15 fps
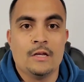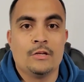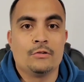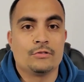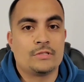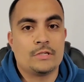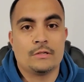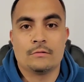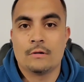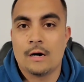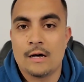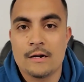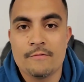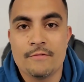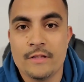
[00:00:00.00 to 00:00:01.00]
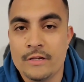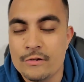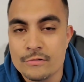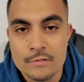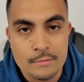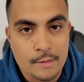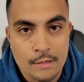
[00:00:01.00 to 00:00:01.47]
You'll see a lot of
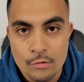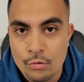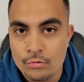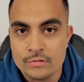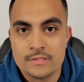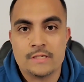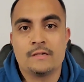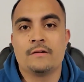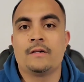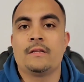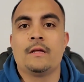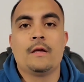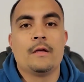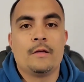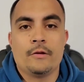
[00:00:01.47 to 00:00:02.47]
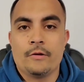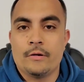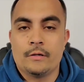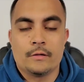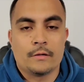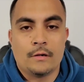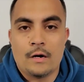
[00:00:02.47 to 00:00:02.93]
videos about wholesaling. You hear
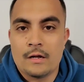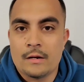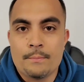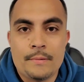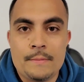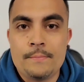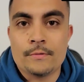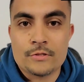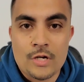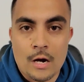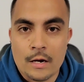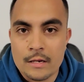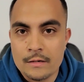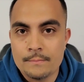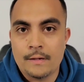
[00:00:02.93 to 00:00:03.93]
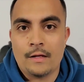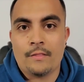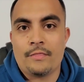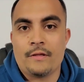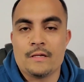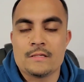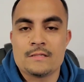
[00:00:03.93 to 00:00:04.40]
a lot of people talking about
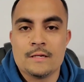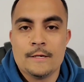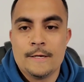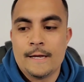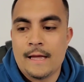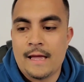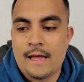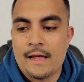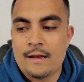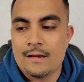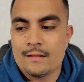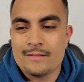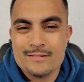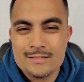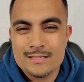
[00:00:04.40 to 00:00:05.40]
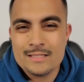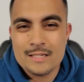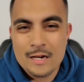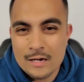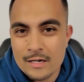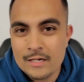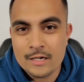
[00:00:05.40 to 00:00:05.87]
this, and there's a
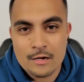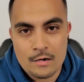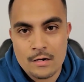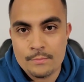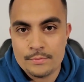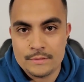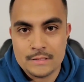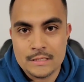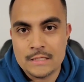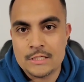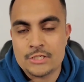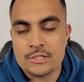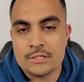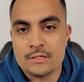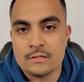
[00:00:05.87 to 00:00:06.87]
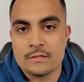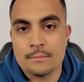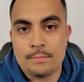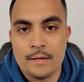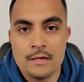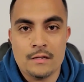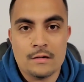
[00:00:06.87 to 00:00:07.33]
ton of competition
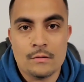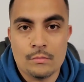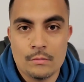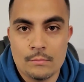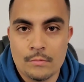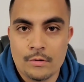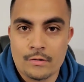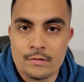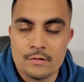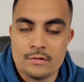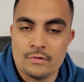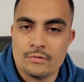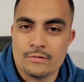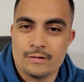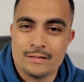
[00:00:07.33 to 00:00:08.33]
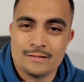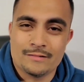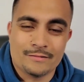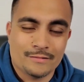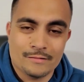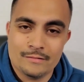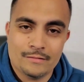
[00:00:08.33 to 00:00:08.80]
depending on what market you're in, or